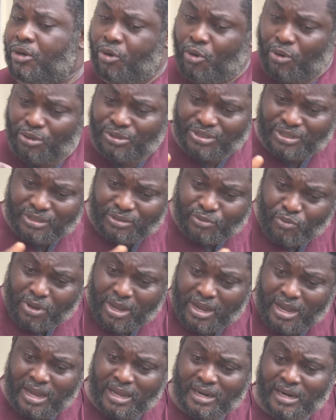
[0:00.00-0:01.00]
causing
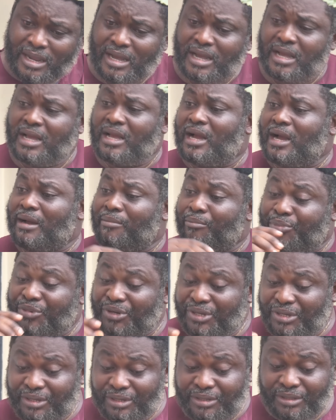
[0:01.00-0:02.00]
Wahala, and
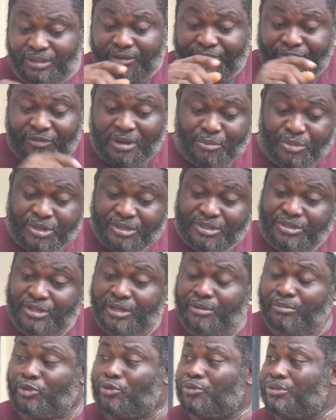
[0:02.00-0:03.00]
bringing the family's
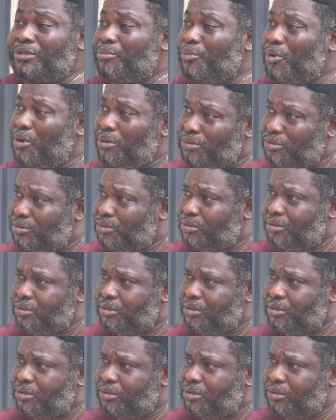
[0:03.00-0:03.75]
name to the mud.